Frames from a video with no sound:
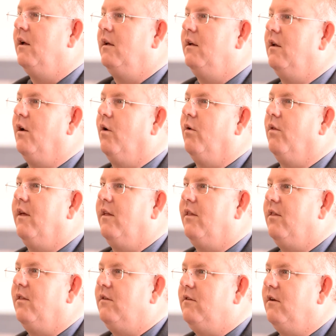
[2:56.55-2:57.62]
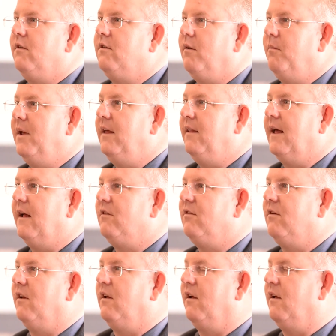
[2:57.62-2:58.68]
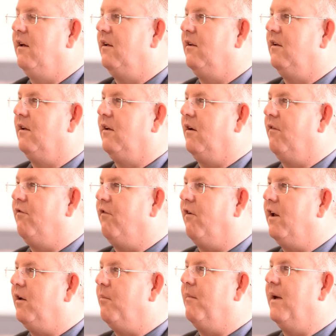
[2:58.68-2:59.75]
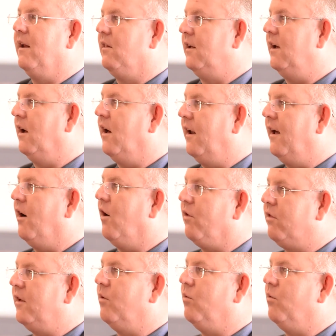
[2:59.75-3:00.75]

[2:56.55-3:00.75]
That to me, that's a fundamentally unhealthy